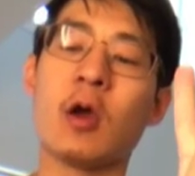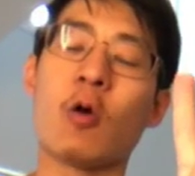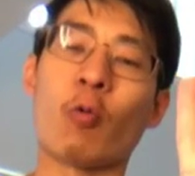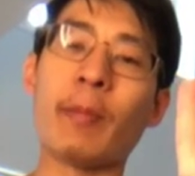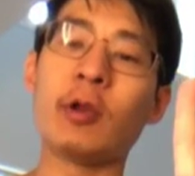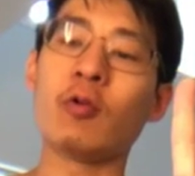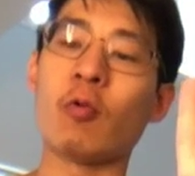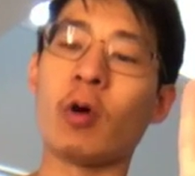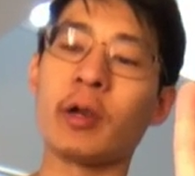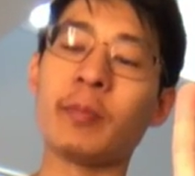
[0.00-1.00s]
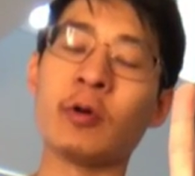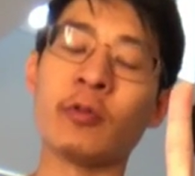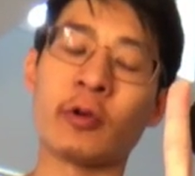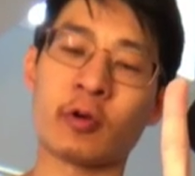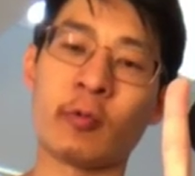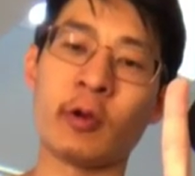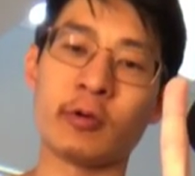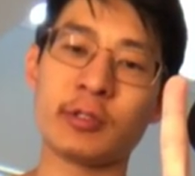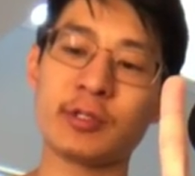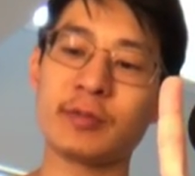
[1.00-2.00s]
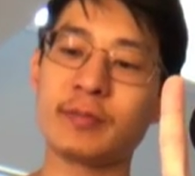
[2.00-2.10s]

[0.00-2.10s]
Women who want to build their careers,